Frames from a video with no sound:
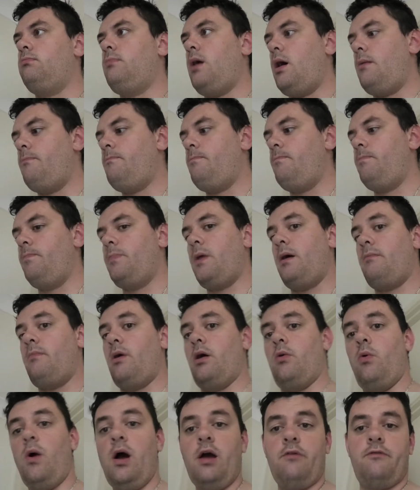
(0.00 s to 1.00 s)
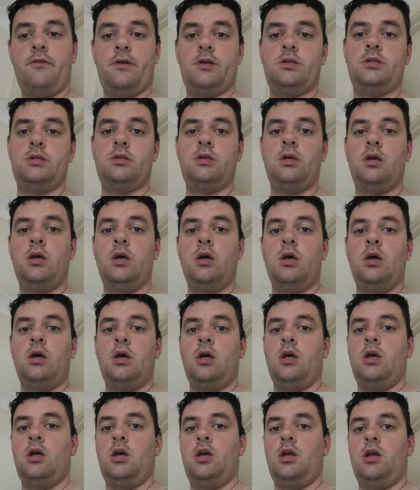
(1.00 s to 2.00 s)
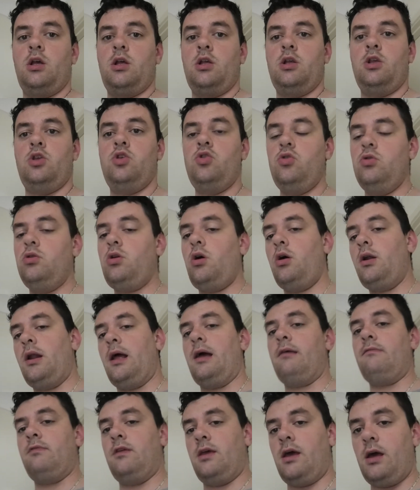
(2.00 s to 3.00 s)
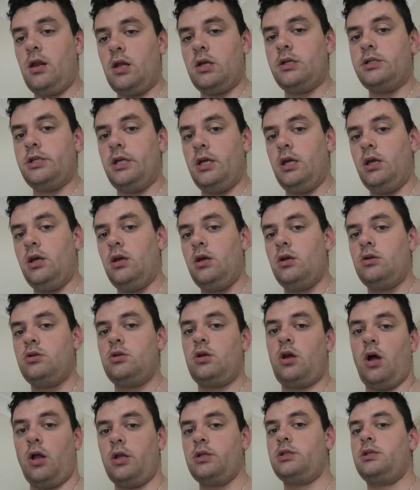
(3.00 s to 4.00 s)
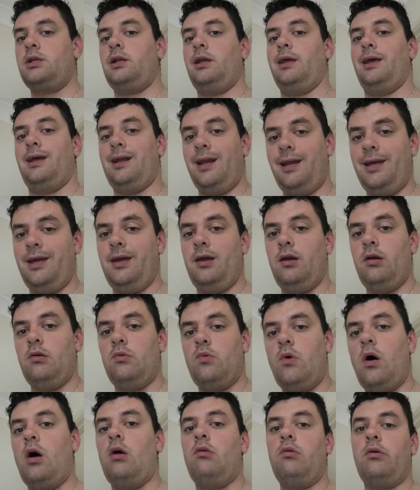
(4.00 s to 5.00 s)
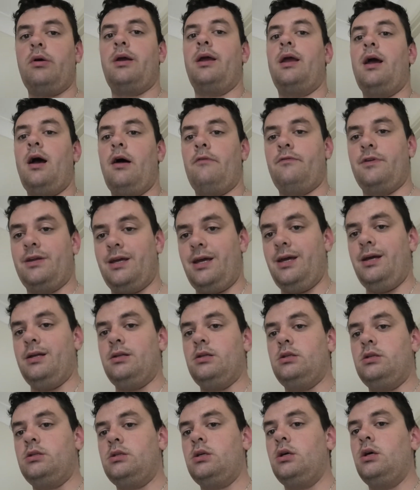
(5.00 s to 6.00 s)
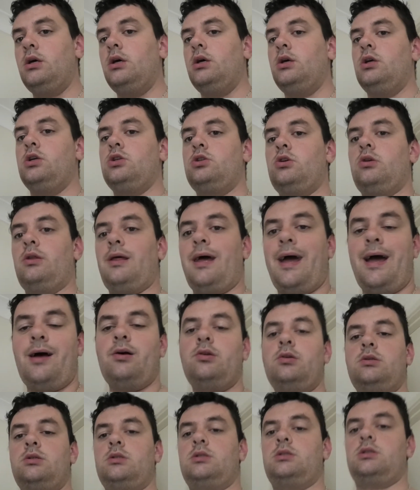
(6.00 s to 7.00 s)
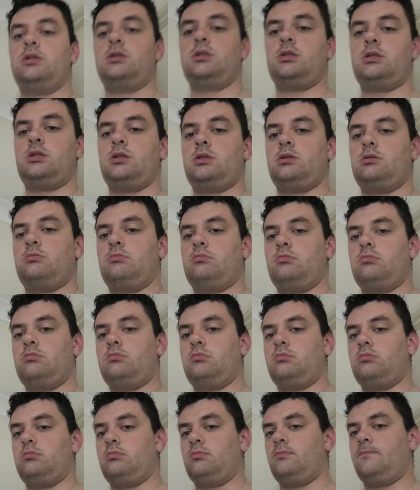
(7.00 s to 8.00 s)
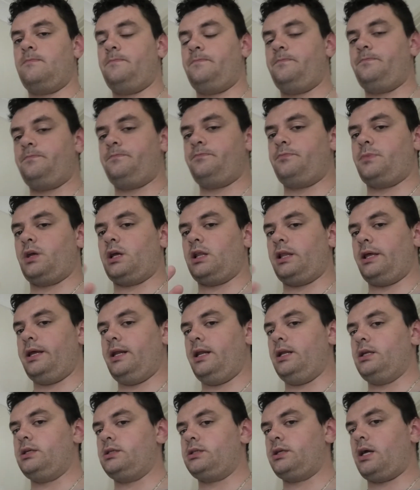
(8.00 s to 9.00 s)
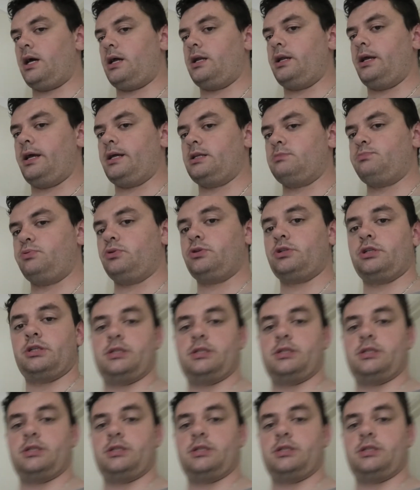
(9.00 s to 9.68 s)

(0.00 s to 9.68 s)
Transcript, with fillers: mum that my wife is, you don't have the energy to constantly clean while looking after kids. So the house just, the cleaning just kind of gets pushed